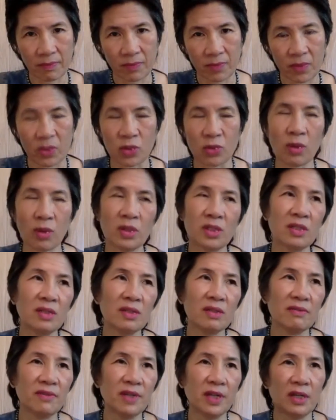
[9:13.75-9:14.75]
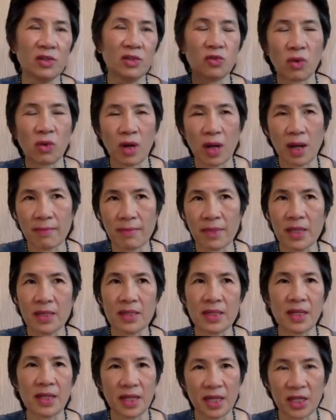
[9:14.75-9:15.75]
sorts of traumas
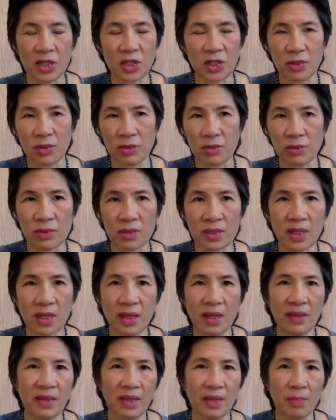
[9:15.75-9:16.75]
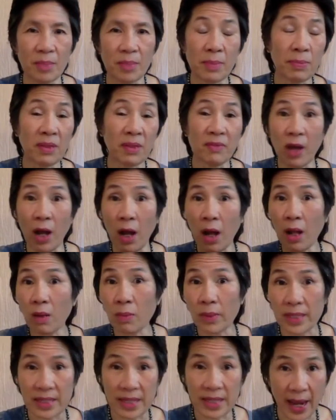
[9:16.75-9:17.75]
and issues that people have
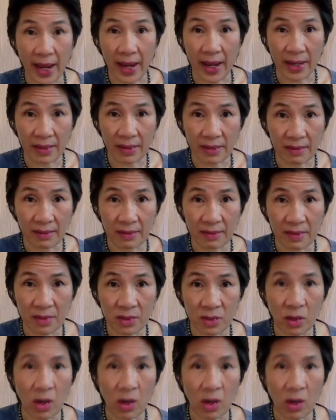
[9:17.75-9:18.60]
always had, so mm-hmm.